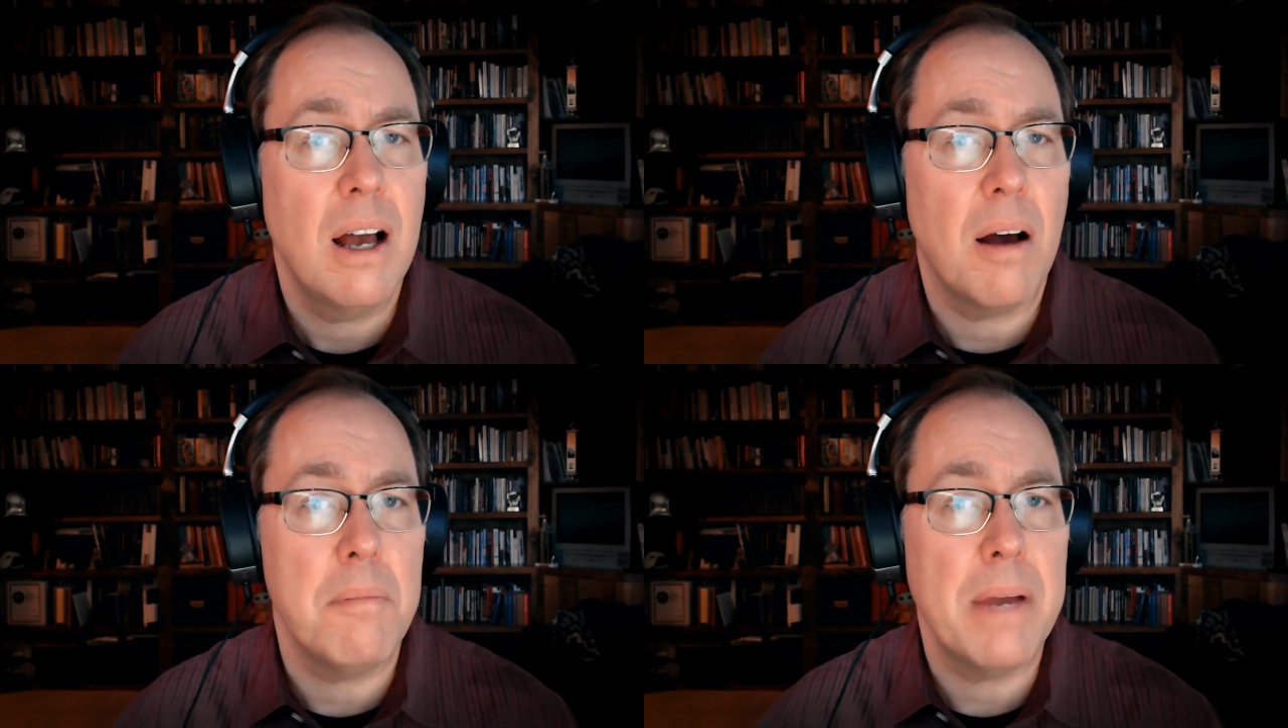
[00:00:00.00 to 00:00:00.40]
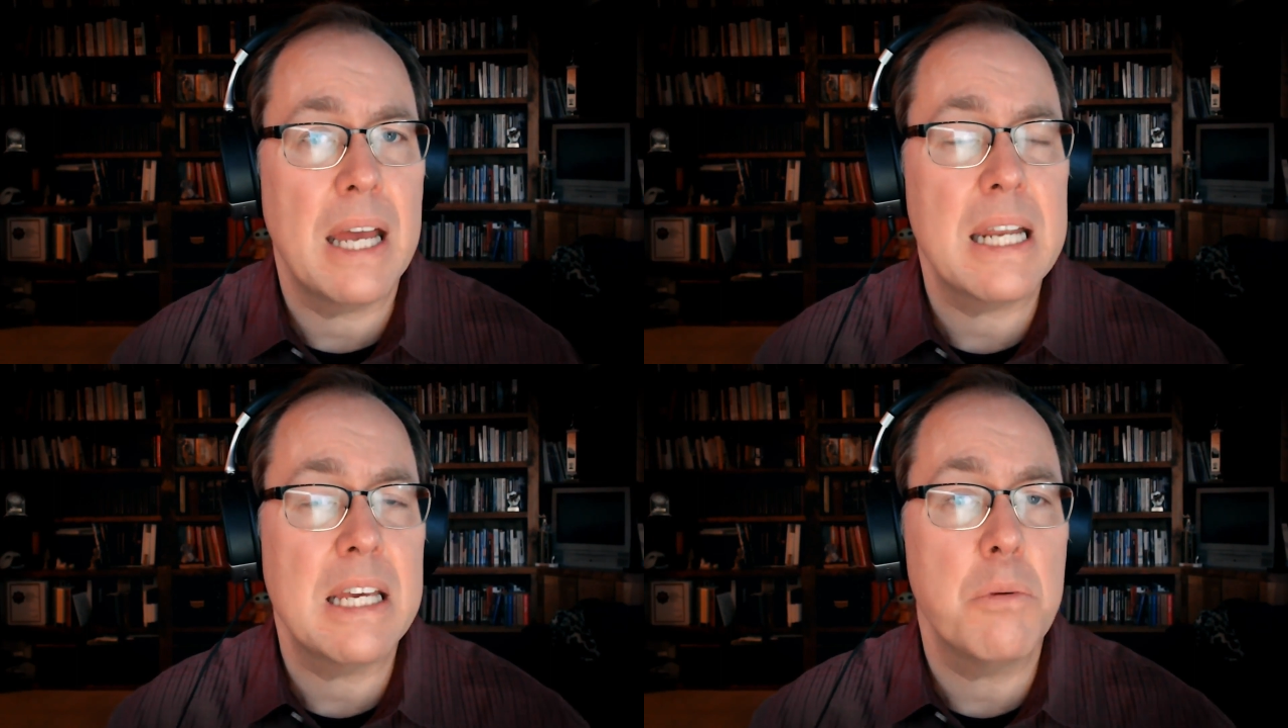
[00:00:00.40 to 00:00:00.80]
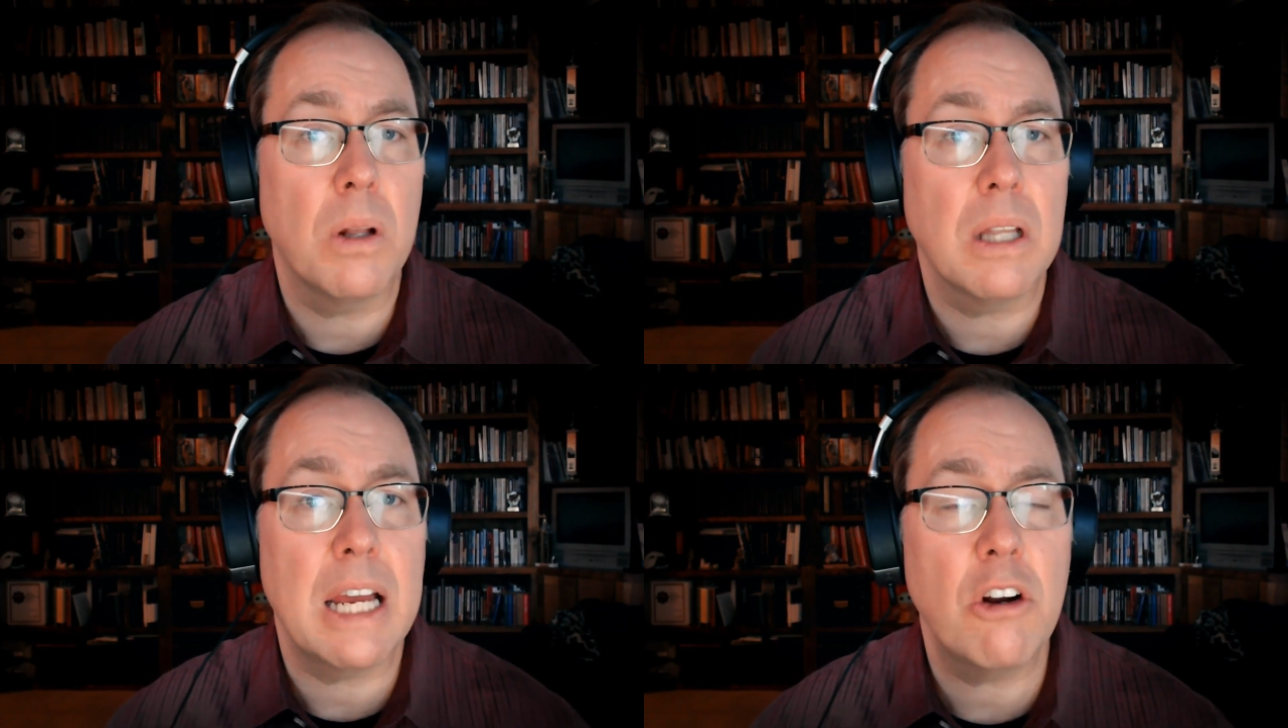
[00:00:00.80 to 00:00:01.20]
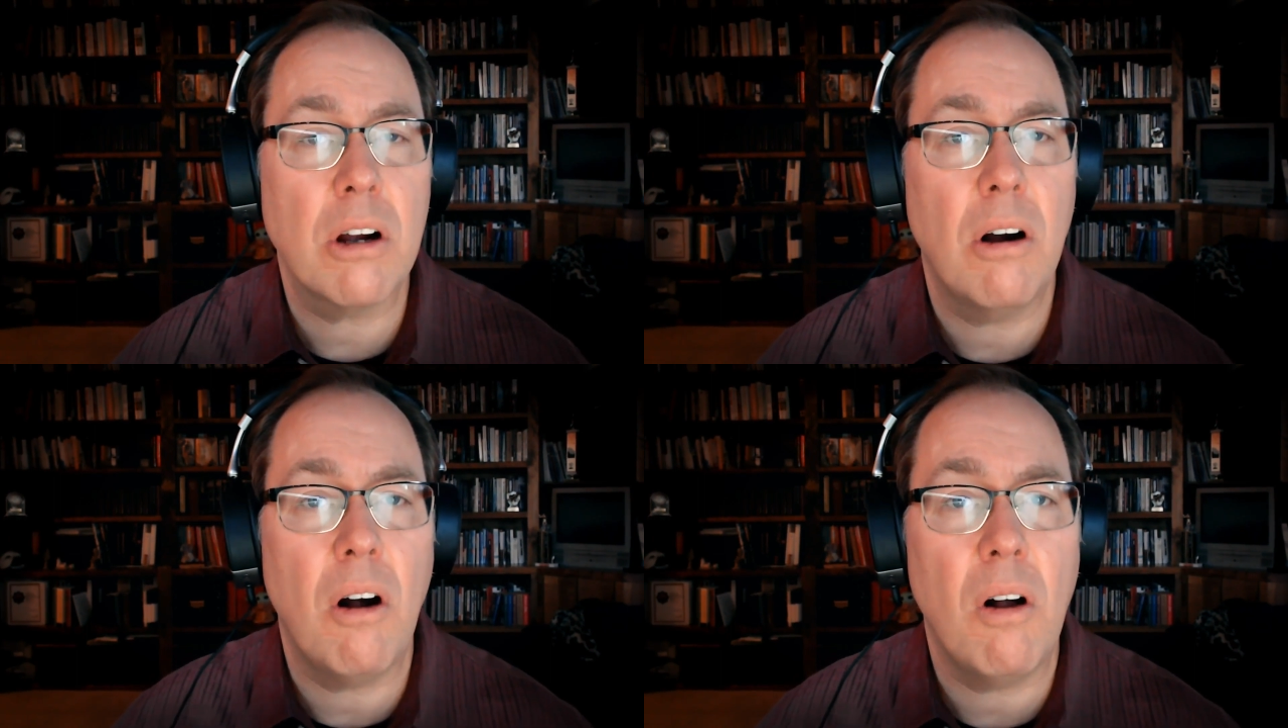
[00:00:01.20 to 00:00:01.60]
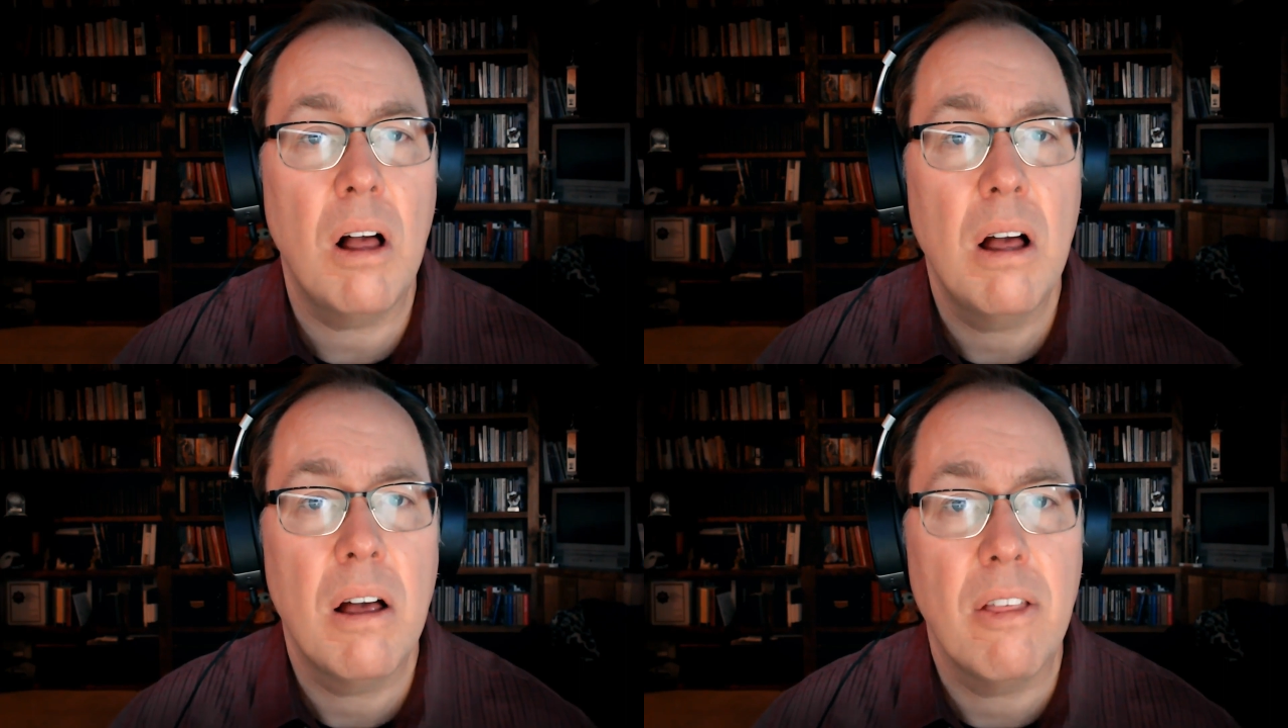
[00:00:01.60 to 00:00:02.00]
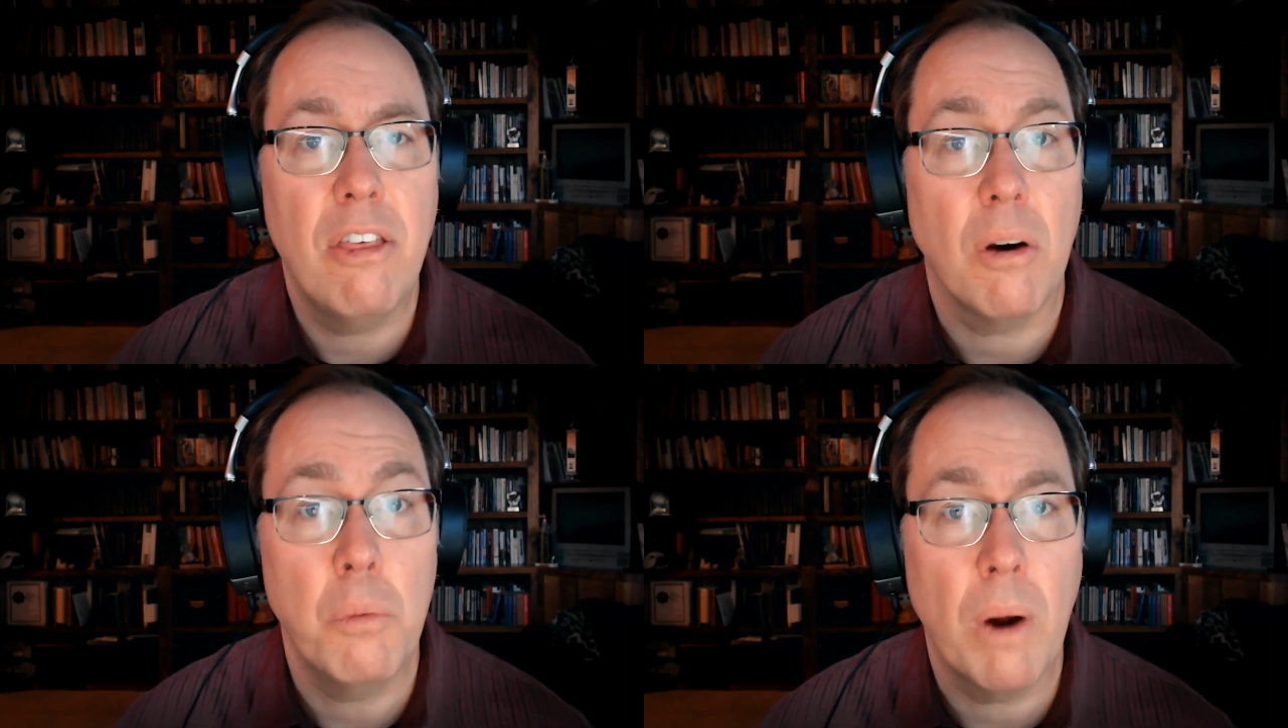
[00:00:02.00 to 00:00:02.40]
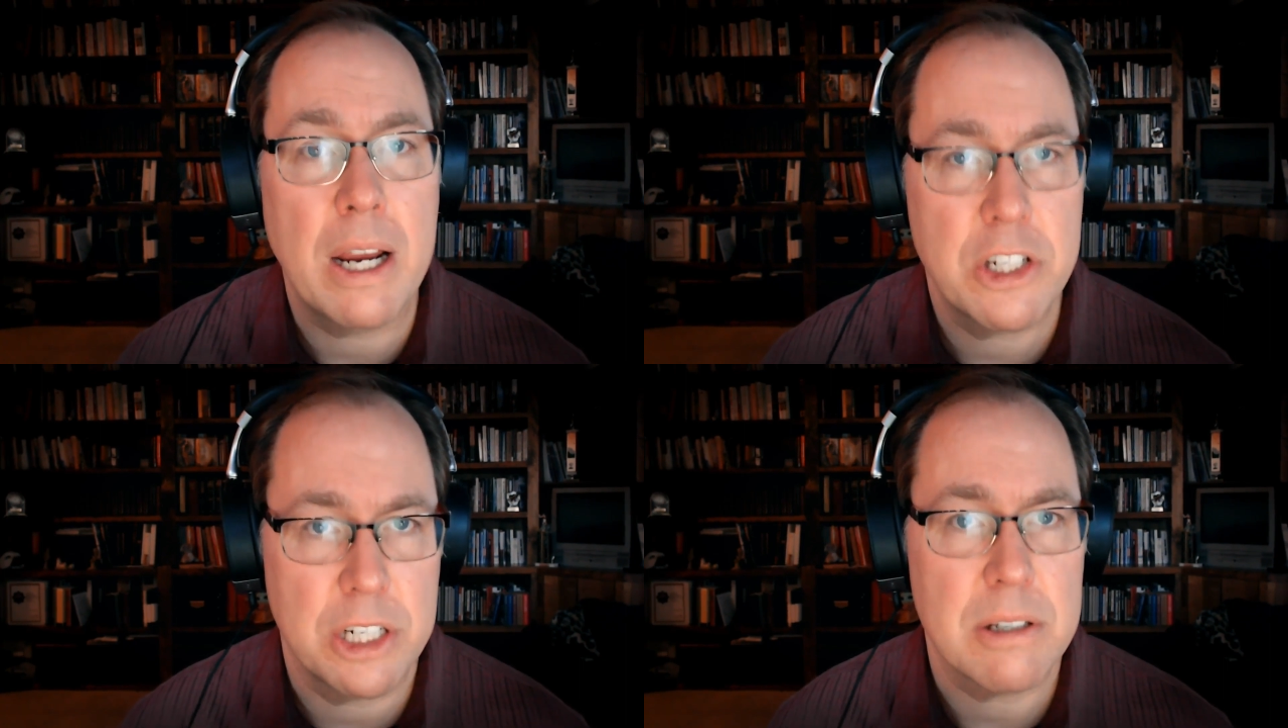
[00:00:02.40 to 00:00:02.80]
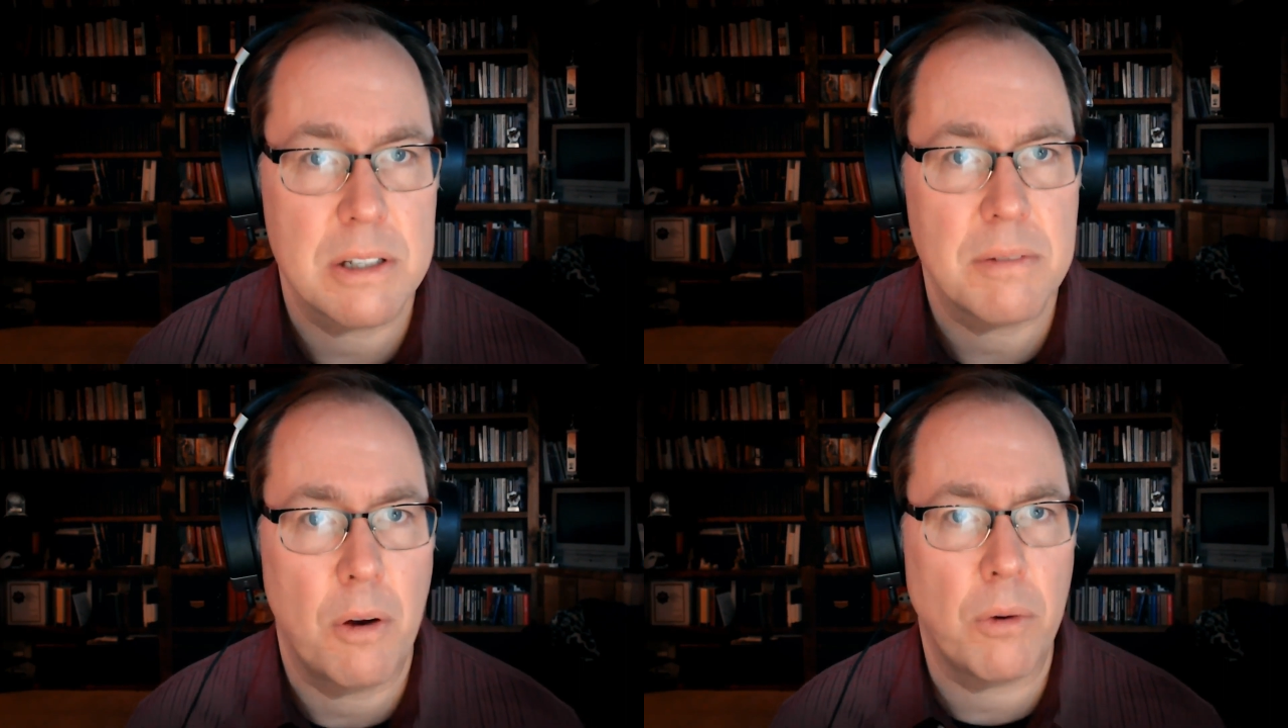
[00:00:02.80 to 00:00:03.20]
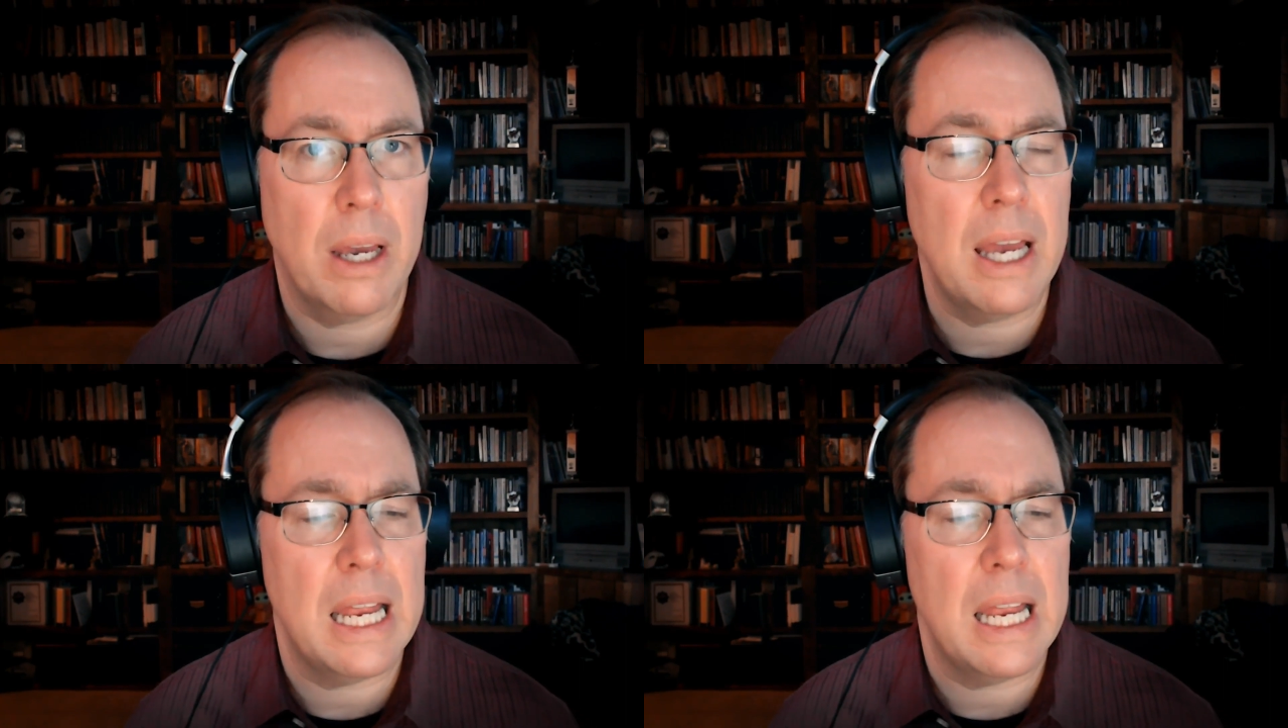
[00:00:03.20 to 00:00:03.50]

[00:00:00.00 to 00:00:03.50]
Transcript: a man he will later call the righteous, okay?